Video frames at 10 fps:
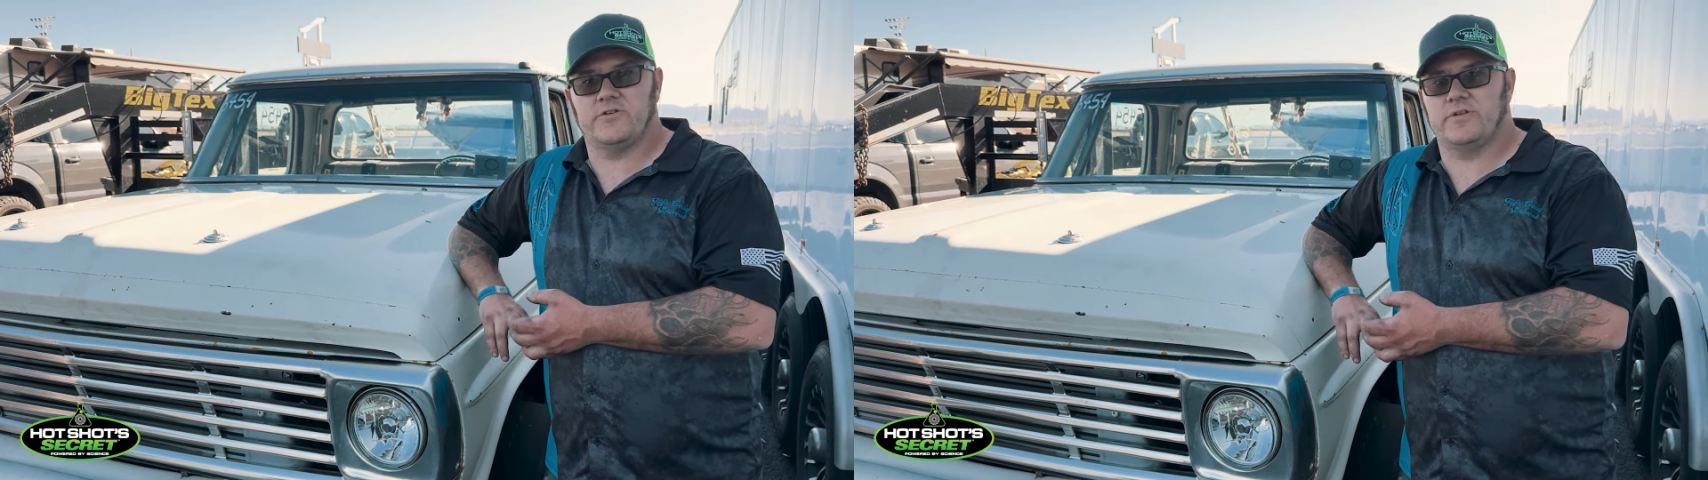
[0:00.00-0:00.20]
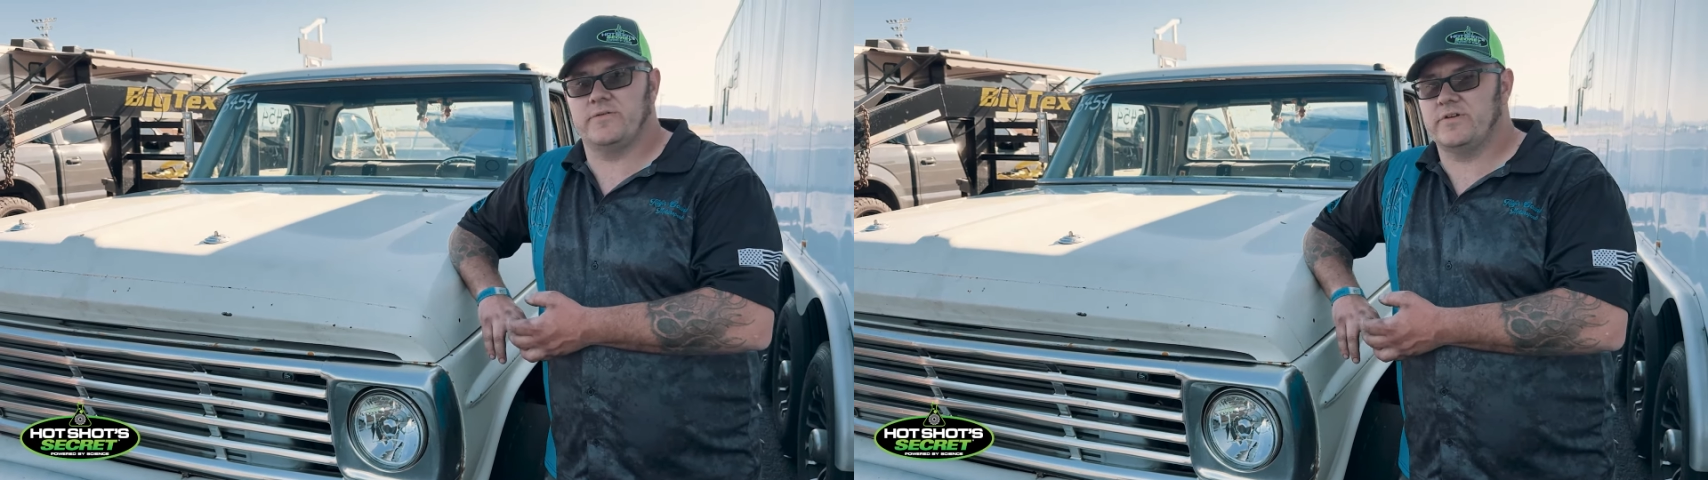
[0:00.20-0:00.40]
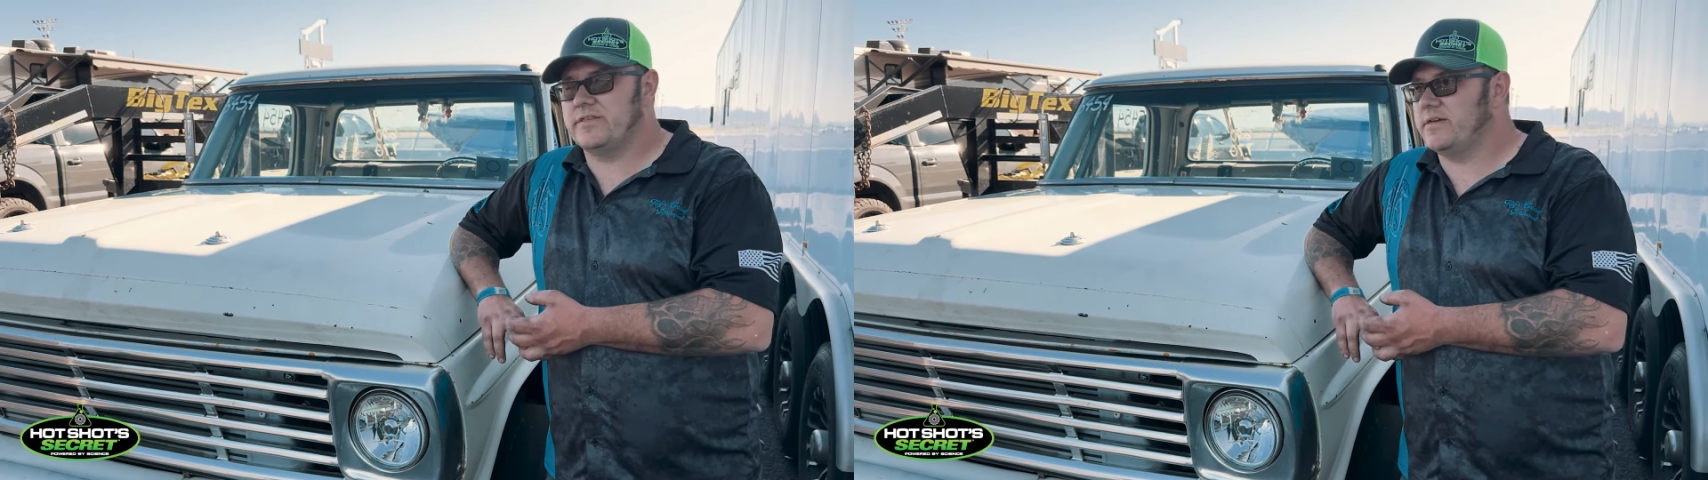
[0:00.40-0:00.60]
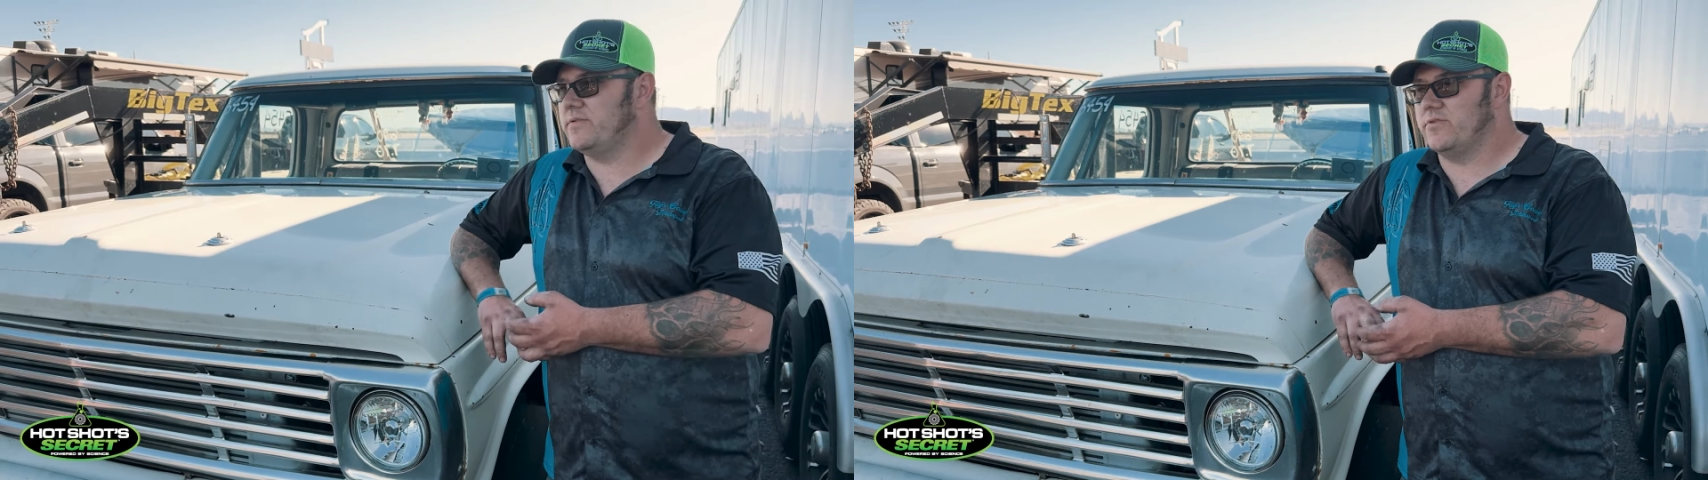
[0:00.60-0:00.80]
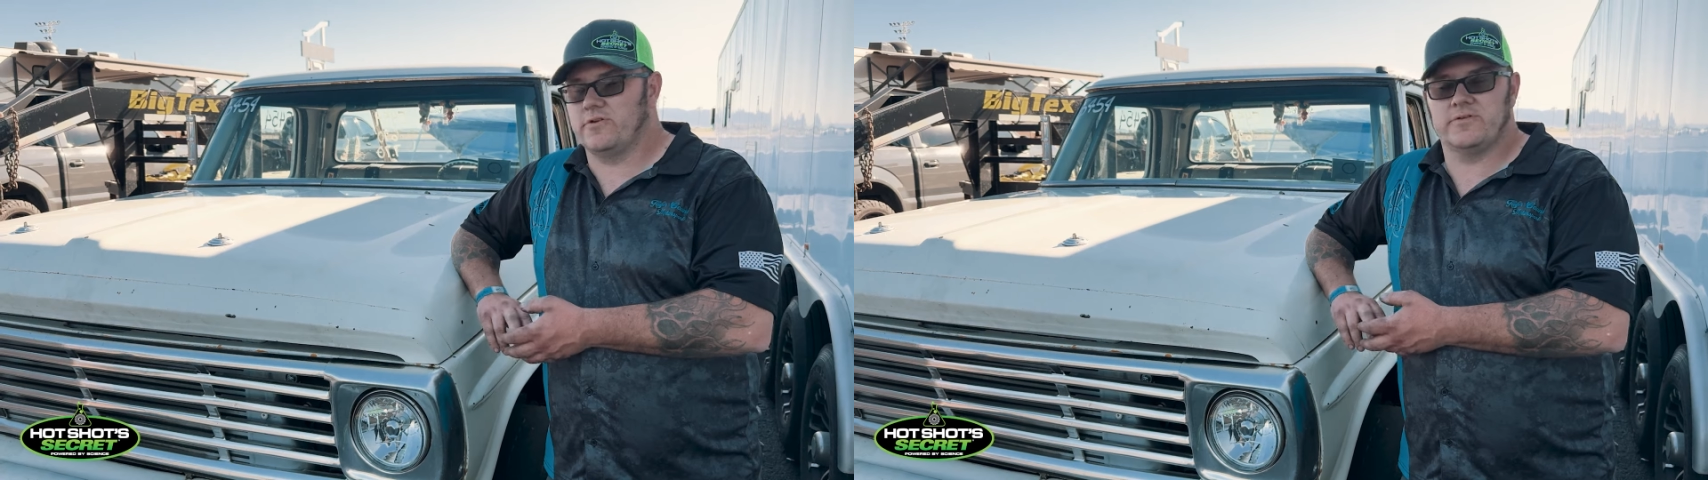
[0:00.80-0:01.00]
tuning with
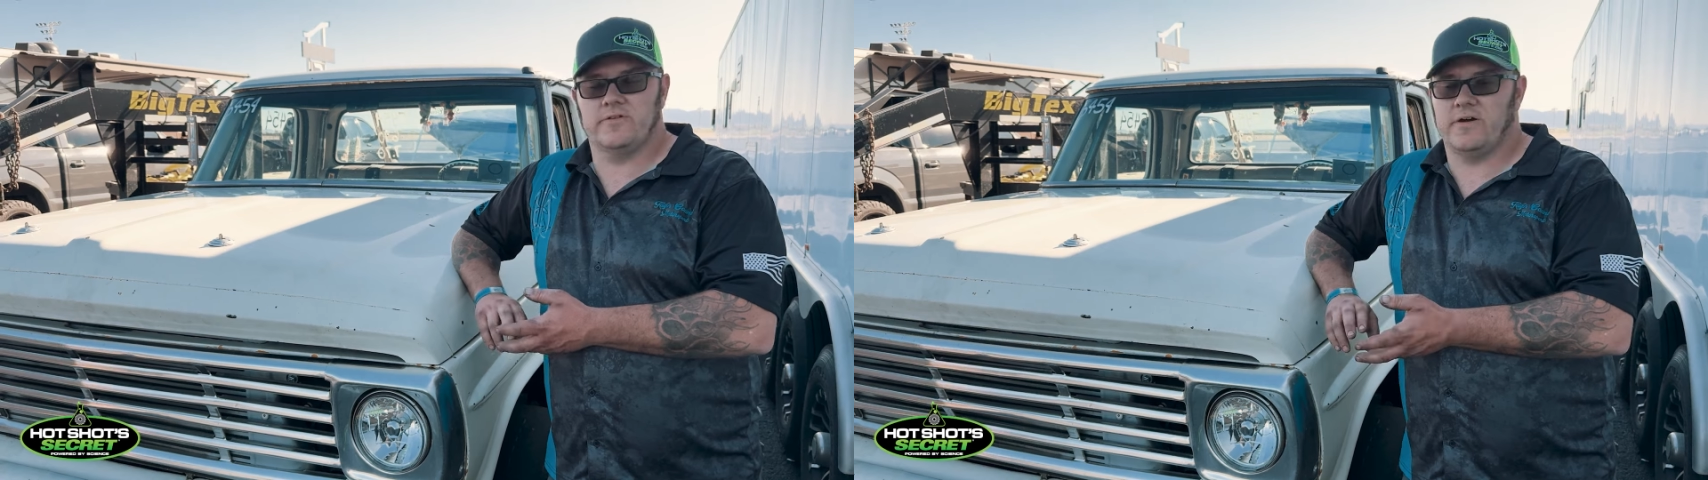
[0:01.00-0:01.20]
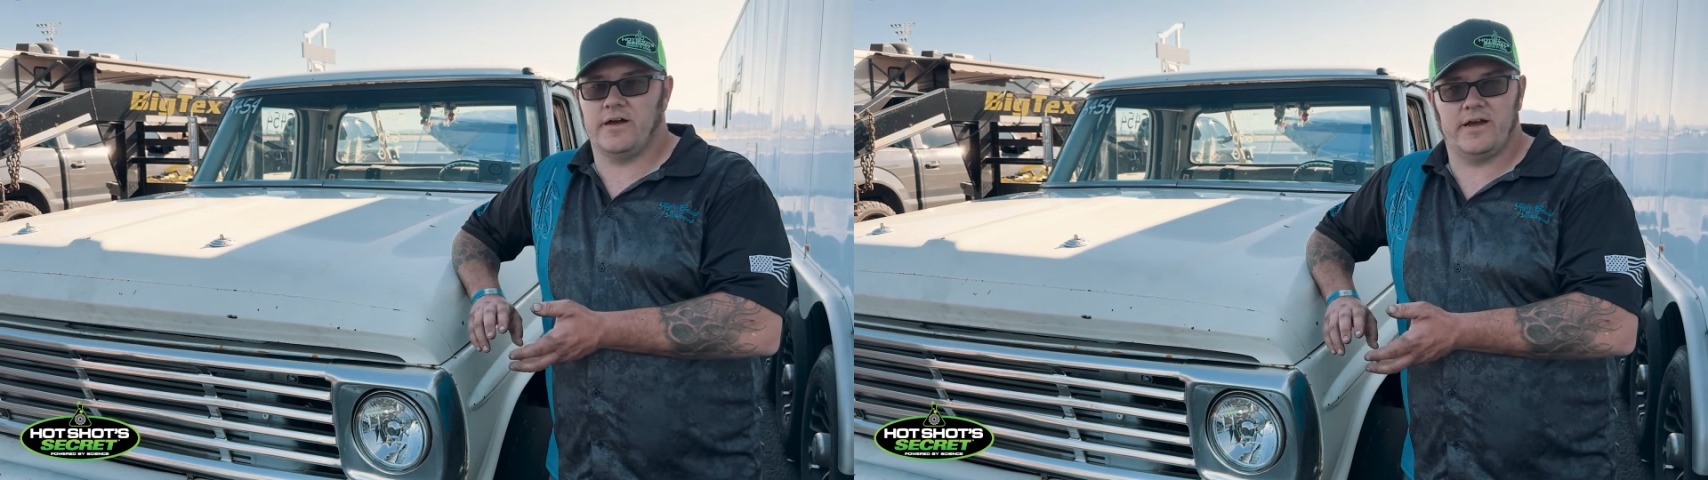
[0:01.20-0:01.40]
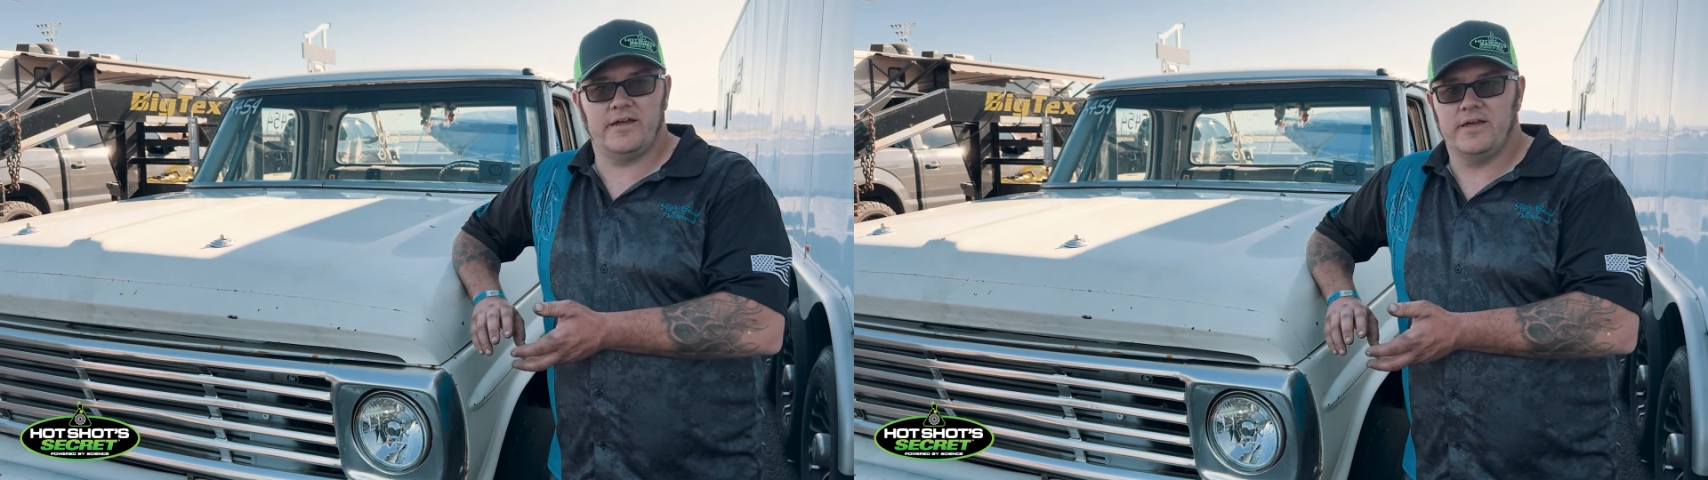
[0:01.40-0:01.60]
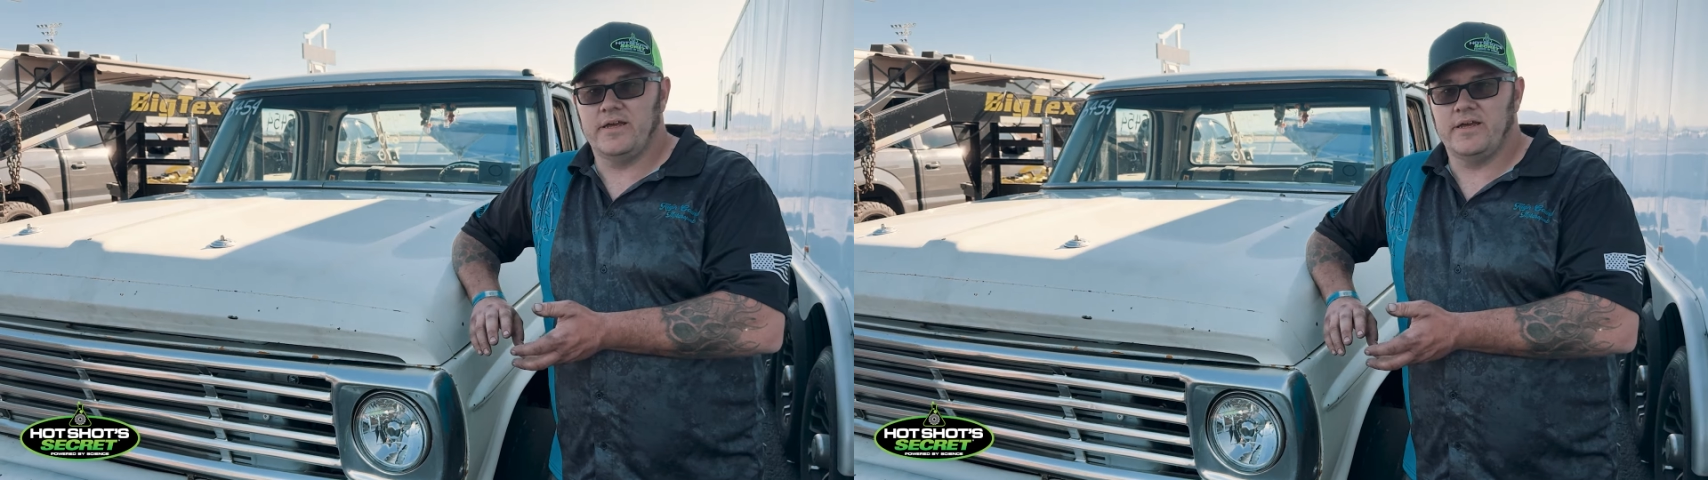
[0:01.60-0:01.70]
it, learned a lot.